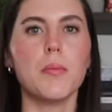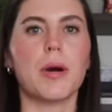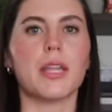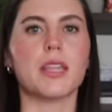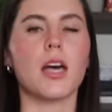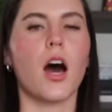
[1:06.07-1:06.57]

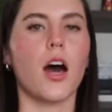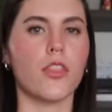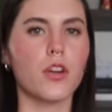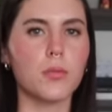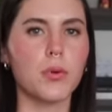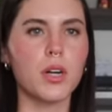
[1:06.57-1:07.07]
But the
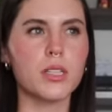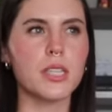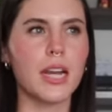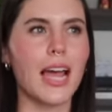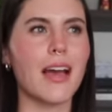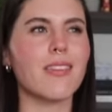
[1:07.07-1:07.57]
other books
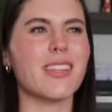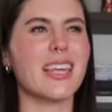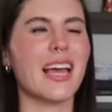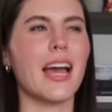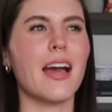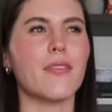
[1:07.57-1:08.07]
that I have, I
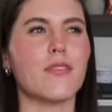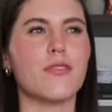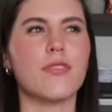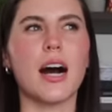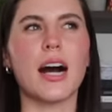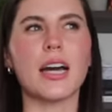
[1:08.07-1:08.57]
think I have
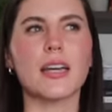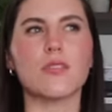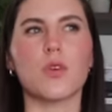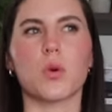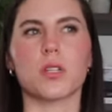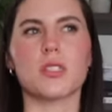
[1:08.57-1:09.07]

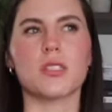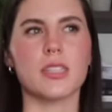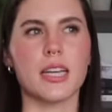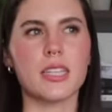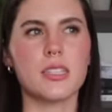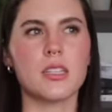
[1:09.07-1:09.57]
five or
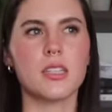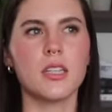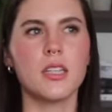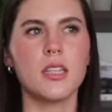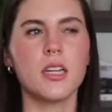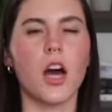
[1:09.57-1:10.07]
six
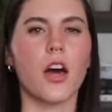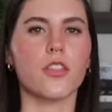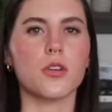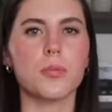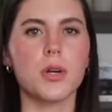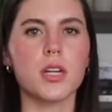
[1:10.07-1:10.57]

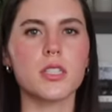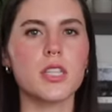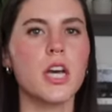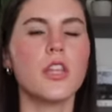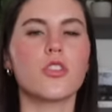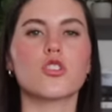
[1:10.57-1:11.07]
other books.
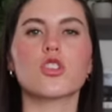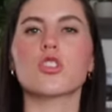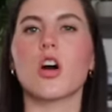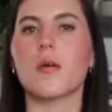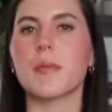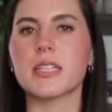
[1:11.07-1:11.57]
They're just
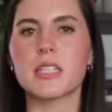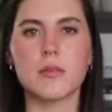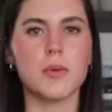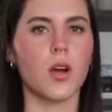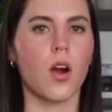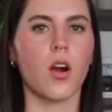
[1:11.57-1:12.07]
on my
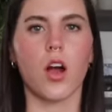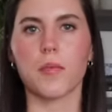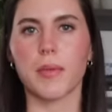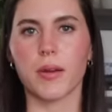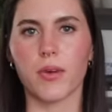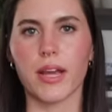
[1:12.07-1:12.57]
TBR,
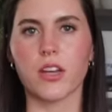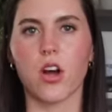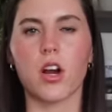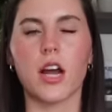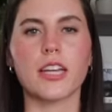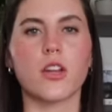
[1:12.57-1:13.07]
on my
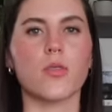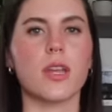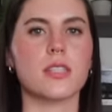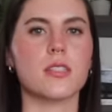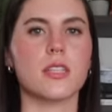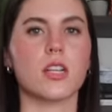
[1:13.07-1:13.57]
radar. I don't
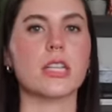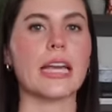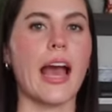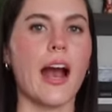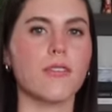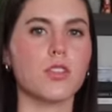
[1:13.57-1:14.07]
necessarily
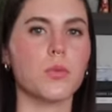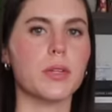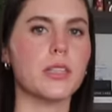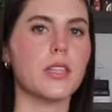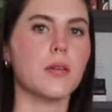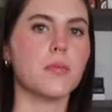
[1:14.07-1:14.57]
have to
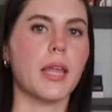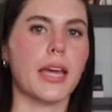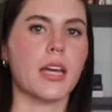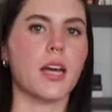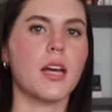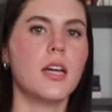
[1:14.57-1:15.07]
read them.
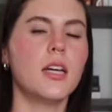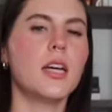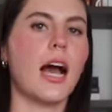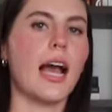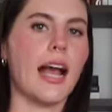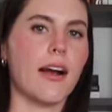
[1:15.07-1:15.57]
Like
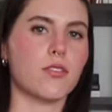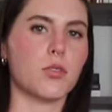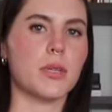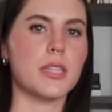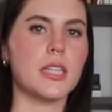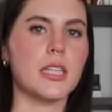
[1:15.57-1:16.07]
I have to
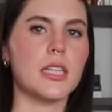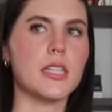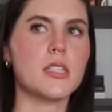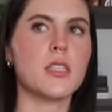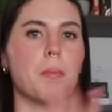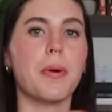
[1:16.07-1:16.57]
read
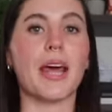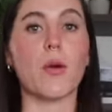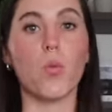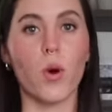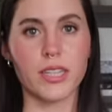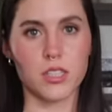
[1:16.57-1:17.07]
these, but I
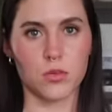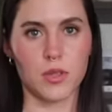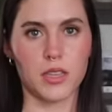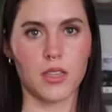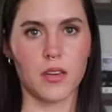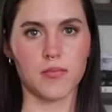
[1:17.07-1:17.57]
want to
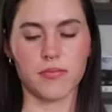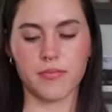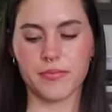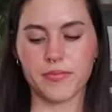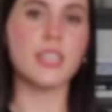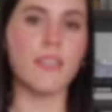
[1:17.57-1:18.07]
read them. I
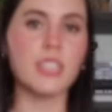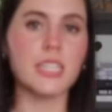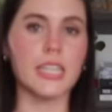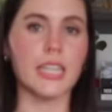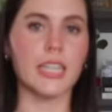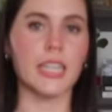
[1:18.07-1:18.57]
have
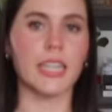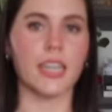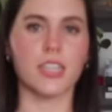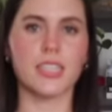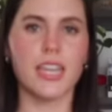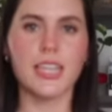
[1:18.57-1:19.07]
17 in
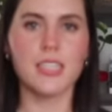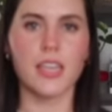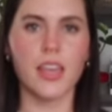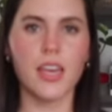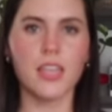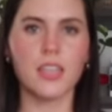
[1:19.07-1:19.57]
here. Did I say
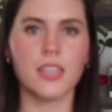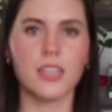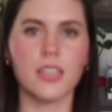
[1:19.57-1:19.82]
that?